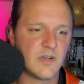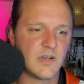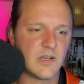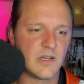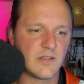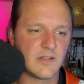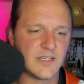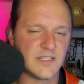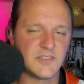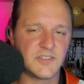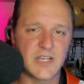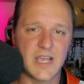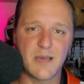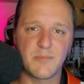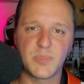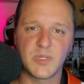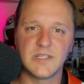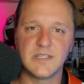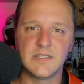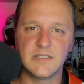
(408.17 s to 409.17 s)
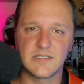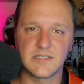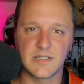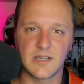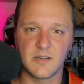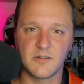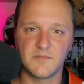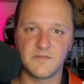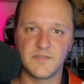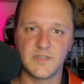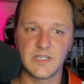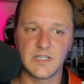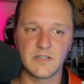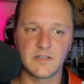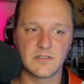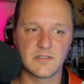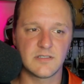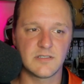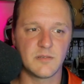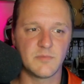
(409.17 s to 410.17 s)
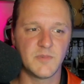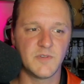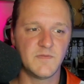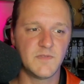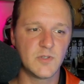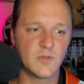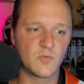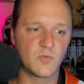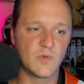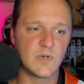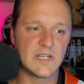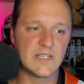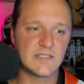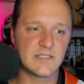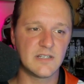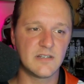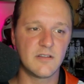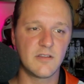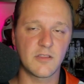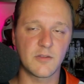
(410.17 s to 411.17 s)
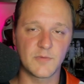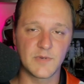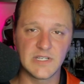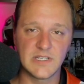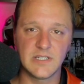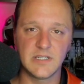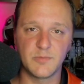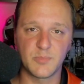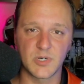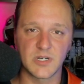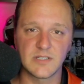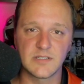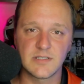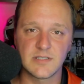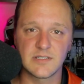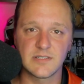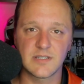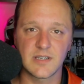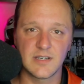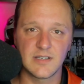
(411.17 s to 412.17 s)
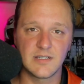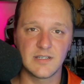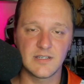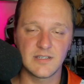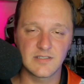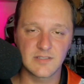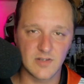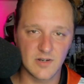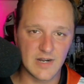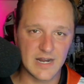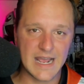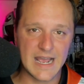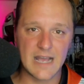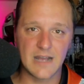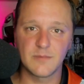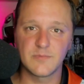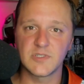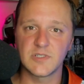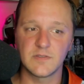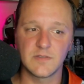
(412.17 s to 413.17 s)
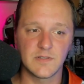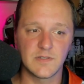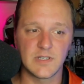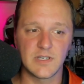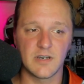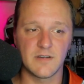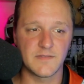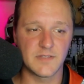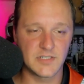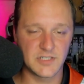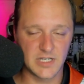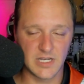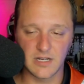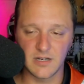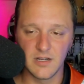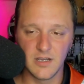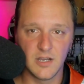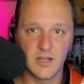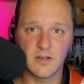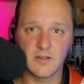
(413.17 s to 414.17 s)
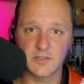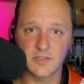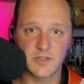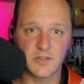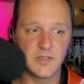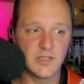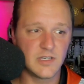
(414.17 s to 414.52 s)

like Japanese style figures, some of the resin 3D prints this guy does are absolutely off the chain. I'll show you a